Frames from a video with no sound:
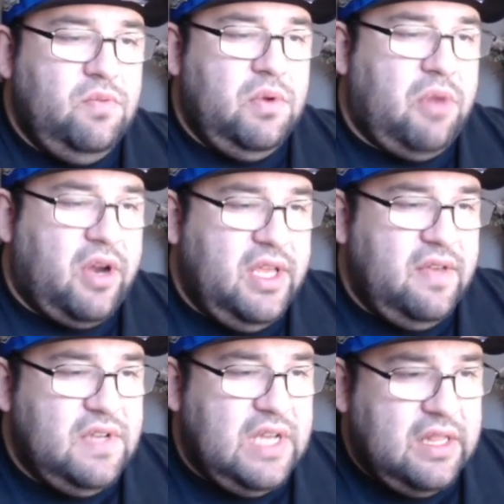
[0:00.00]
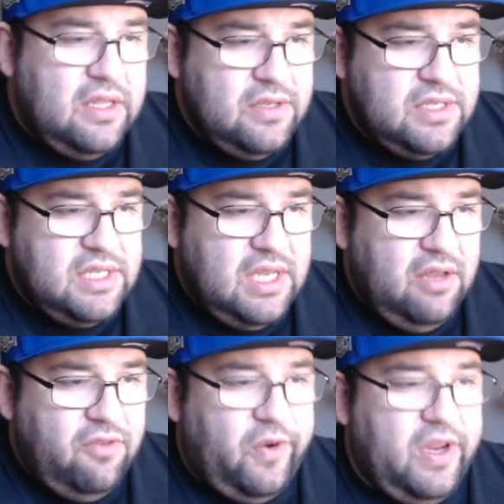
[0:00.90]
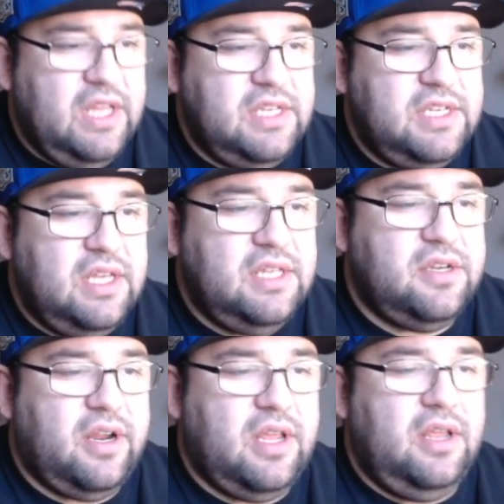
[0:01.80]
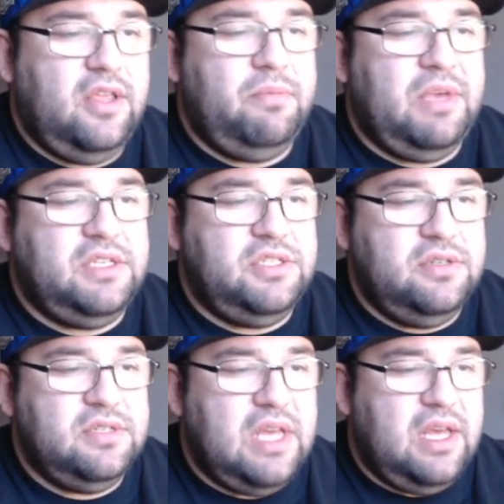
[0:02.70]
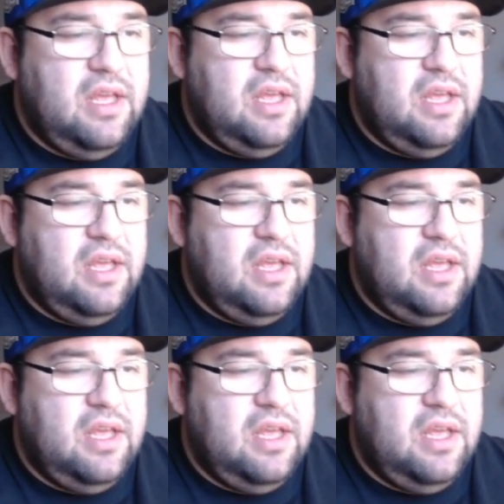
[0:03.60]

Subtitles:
When Marquee of Death uses it, for each hit target, you may choose that